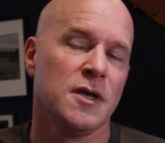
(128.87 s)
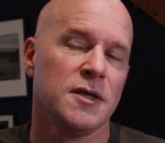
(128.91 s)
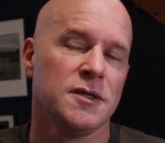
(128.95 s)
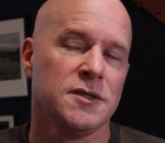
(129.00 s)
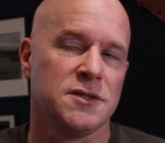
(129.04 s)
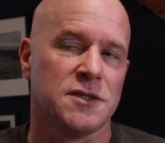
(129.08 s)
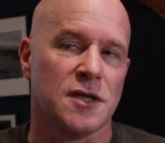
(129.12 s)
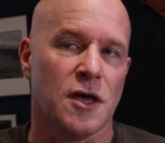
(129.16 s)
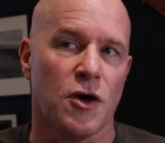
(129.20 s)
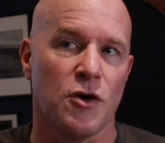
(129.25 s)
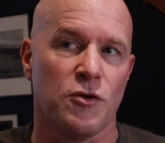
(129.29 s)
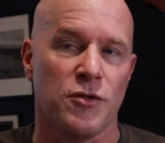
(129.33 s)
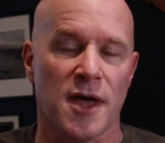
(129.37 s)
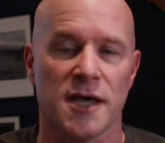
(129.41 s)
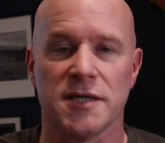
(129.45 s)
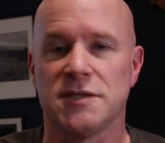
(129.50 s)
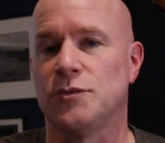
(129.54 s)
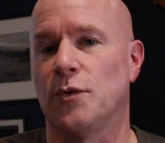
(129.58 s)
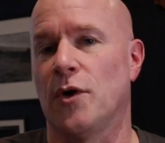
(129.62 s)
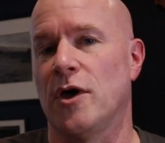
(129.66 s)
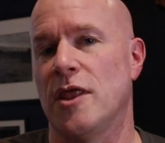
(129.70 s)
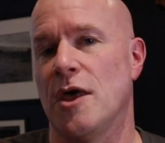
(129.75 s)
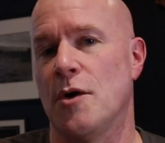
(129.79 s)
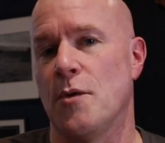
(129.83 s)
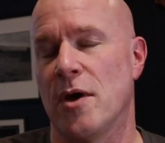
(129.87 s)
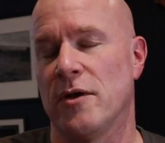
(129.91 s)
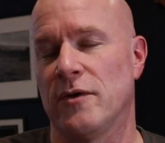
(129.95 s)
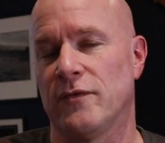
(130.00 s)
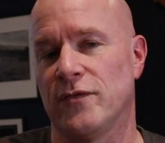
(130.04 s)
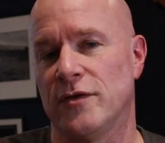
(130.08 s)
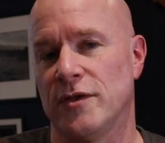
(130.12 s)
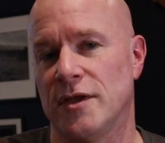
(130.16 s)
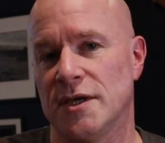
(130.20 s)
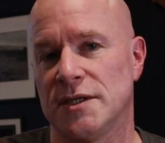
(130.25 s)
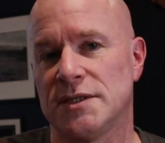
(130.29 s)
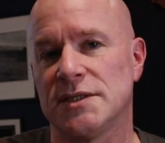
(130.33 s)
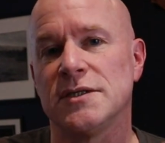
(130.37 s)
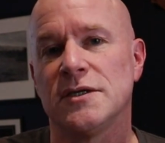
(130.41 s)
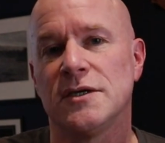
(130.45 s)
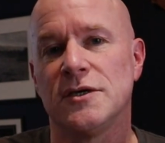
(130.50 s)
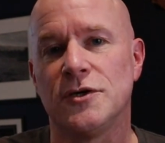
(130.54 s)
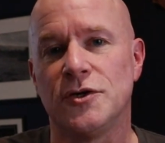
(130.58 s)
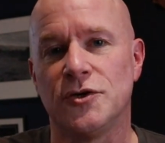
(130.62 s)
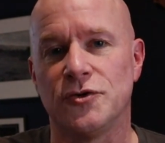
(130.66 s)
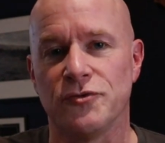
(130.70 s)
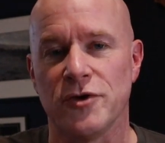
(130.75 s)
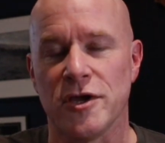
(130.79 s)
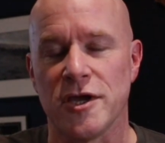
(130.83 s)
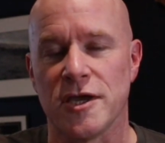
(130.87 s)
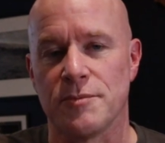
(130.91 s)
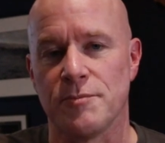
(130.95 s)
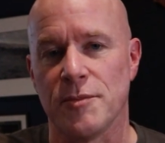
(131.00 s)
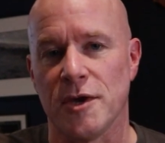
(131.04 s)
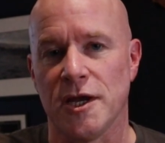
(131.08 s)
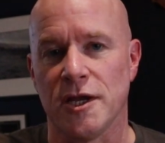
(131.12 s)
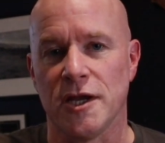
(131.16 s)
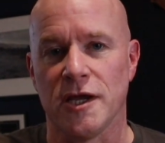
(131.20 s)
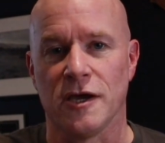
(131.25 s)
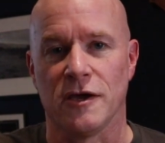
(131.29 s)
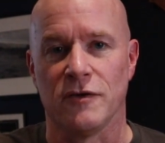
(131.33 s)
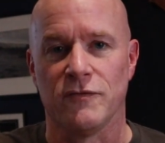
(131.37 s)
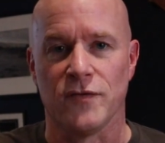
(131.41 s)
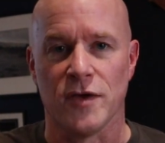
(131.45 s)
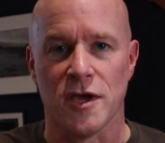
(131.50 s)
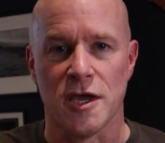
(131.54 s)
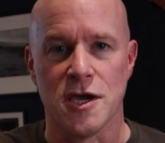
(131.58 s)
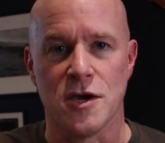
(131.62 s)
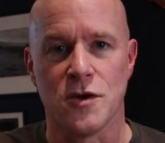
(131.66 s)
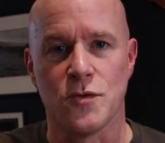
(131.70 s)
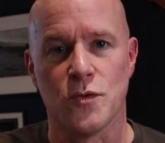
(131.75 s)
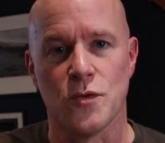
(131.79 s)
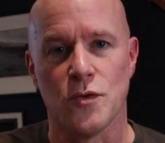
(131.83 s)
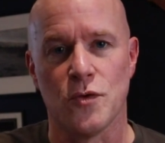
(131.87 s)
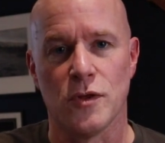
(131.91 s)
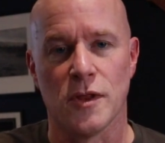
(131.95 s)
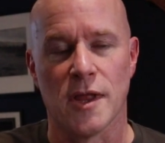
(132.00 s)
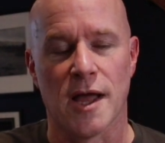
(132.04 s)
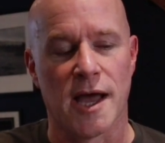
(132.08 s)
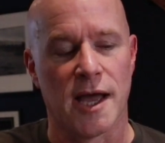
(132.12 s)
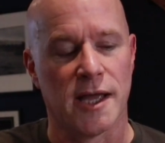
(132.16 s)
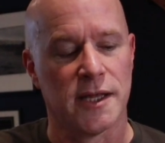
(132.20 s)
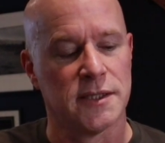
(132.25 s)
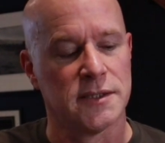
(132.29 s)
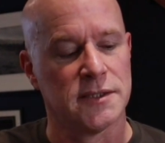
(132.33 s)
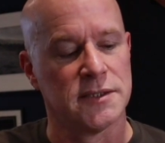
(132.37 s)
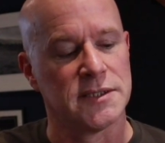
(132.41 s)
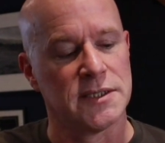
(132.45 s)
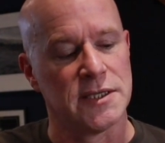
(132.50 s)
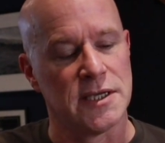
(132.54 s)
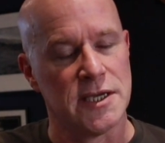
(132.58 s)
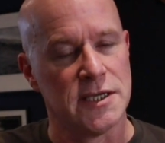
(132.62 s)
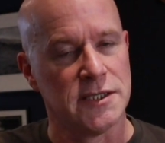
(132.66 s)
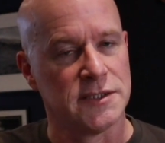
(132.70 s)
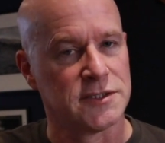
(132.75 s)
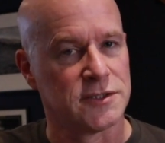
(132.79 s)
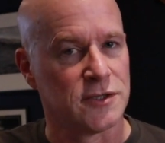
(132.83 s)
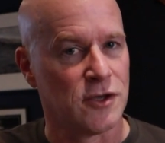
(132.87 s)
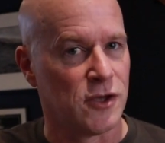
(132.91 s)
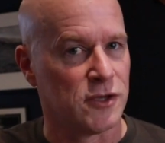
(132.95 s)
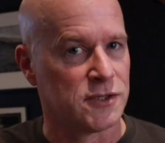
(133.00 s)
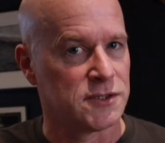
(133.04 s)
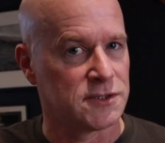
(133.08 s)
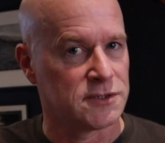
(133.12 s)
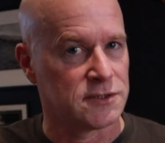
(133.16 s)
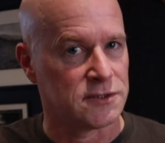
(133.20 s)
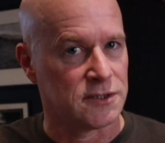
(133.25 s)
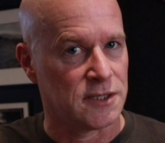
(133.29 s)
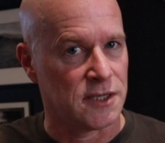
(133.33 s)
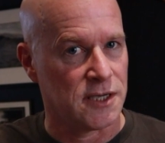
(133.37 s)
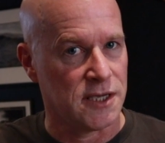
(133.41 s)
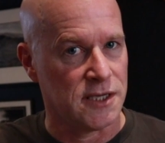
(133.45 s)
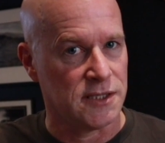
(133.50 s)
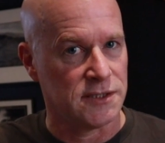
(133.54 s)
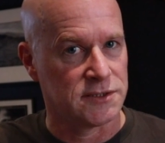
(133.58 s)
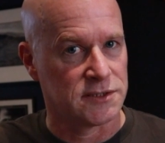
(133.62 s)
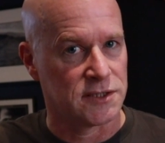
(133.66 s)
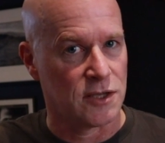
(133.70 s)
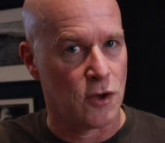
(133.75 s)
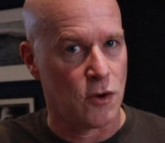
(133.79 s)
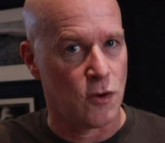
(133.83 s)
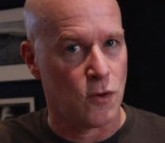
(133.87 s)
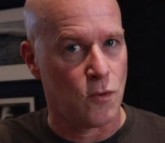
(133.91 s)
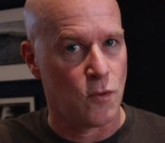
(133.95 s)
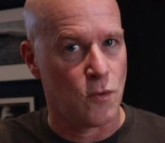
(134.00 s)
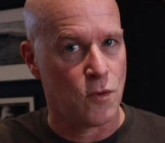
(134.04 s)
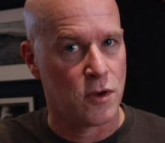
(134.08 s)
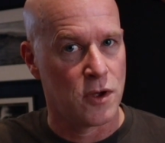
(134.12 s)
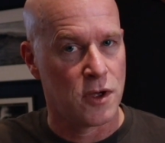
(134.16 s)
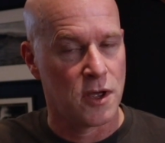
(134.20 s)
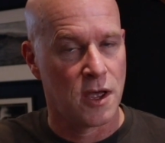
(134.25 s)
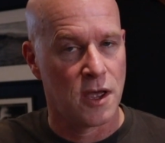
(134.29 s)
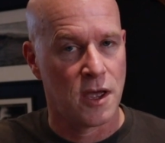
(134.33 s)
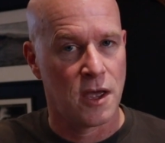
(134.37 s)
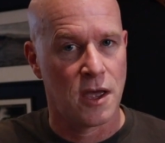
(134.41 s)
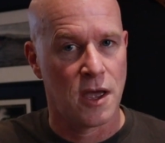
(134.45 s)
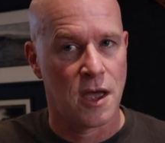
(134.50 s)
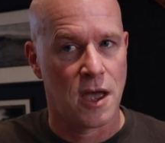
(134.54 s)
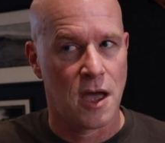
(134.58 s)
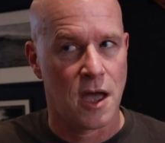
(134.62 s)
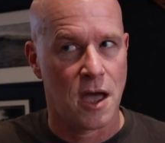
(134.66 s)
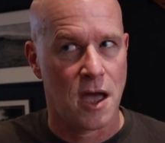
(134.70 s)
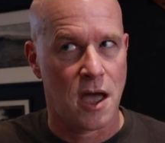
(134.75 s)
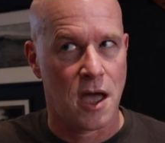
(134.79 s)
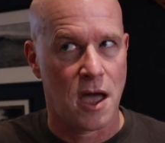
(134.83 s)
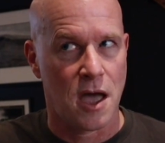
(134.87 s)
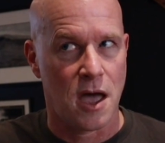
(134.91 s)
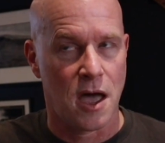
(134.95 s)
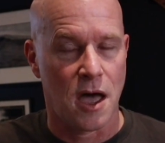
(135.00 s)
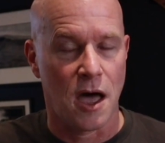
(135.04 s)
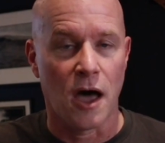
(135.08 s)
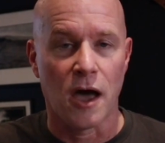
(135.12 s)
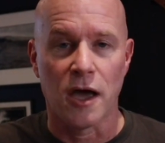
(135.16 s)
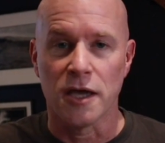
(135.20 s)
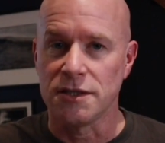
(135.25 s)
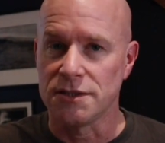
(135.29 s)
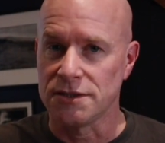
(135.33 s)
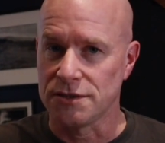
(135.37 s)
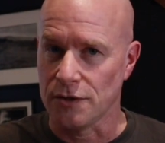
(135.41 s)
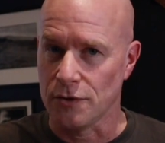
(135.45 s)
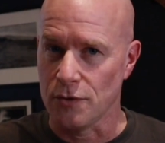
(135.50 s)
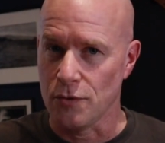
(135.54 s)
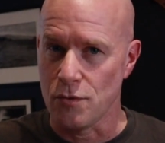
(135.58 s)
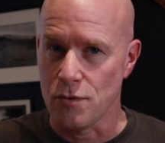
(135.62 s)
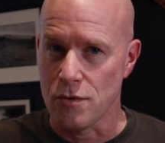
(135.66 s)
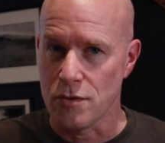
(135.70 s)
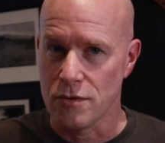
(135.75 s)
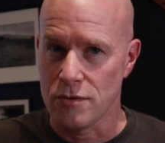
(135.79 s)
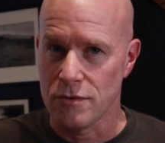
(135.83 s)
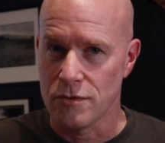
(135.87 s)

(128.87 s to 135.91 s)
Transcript: So that's why they went for this Greek meaning of equal and Isos, ISO, ISO.